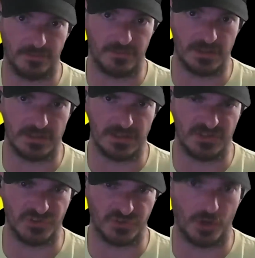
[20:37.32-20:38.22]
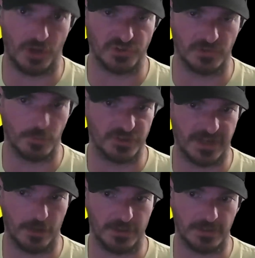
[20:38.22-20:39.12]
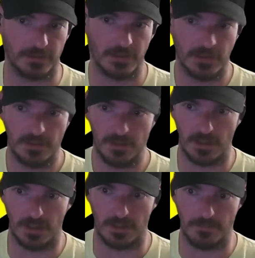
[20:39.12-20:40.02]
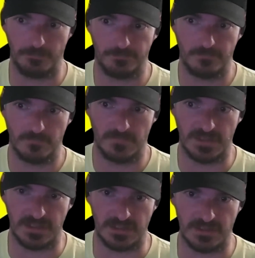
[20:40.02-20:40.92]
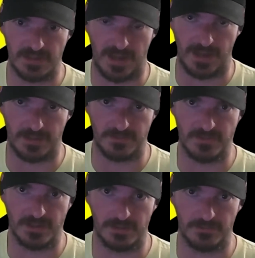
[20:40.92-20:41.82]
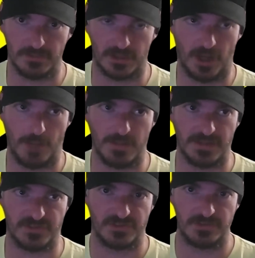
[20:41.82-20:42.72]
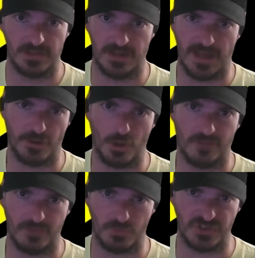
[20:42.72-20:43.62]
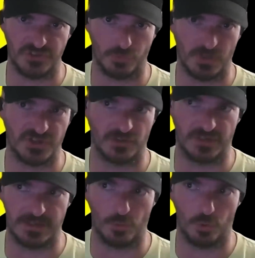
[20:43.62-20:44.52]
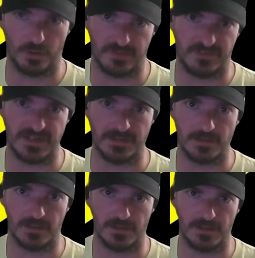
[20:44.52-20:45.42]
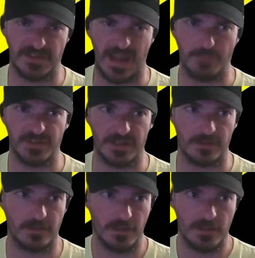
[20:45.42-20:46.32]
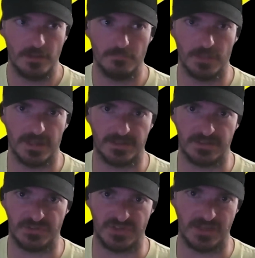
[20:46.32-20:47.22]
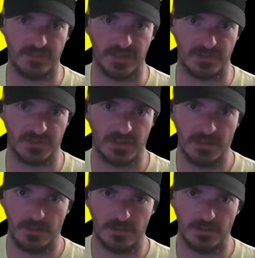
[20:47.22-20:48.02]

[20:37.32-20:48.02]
Smith. He he's yeah. a staunch libertarian. Um, he had the, the comments, and I don't know if it was his originally or if he uh, adapted it, but he said that